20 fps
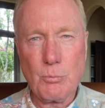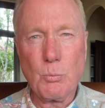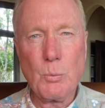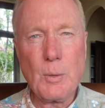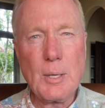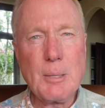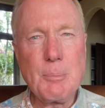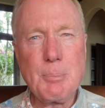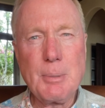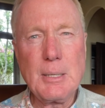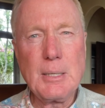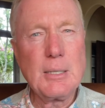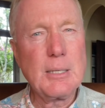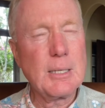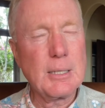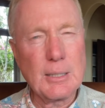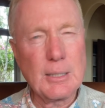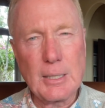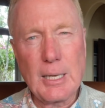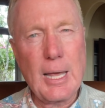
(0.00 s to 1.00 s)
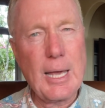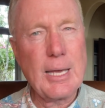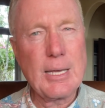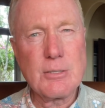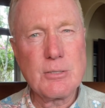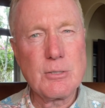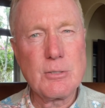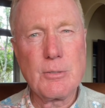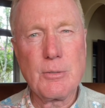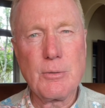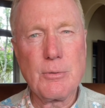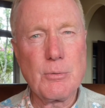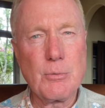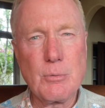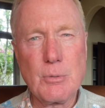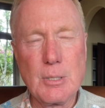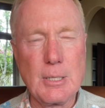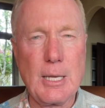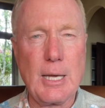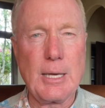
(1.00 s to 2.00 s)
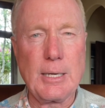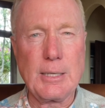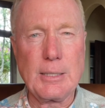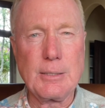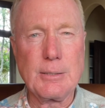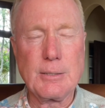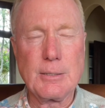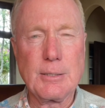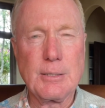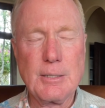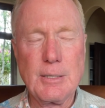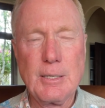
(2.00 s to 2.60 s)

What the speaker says: Weeping can last through the night.